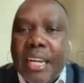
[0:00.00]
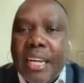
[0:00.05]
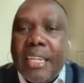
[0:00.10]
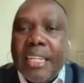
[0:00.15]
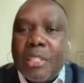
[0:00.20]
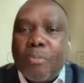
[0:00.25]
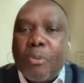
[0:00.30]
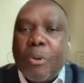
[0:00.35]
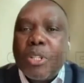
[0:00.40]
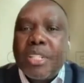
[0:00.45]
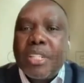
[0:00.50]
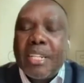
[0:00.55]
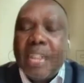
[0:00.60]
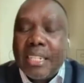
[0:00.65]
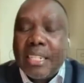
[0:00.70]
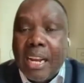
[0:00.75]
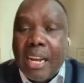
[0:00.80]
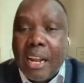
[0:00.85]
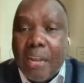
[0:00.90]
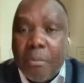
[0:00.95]
his
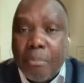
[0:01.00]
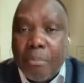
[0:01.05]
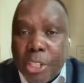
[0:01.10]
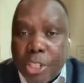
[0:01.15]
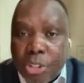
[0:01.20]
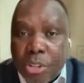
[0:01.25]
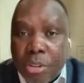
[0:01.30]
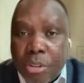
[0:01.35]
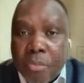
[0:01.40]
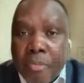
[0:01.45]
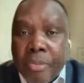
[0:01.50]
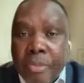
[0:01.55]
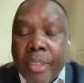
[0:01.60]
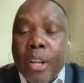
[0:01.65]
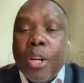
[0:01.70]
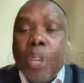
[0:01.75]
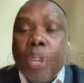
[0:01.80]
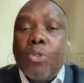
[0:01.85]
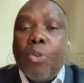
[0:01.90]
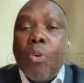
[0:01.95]
presidential ambition
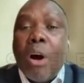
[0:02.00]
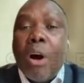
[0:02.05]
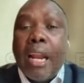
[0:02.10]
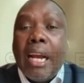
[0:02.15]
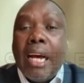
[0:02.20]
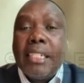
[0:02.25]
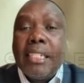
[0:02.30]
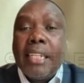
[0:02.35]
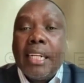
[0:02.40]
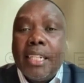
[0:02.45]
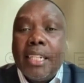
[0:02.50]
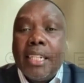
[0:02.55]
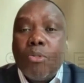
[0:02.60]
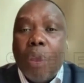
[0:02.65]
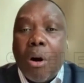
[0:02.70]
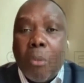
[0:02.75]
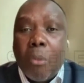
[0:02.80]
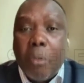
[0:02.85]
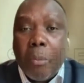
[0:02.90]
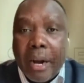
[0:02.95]
to Alhaji Atiku
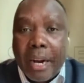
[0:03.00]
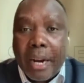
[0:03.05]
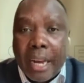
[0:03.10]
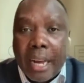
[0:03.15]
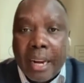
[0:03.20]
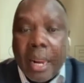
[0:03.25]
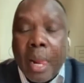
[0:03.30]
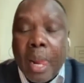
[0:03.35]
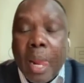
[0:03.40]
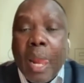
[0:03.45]
Abubakar.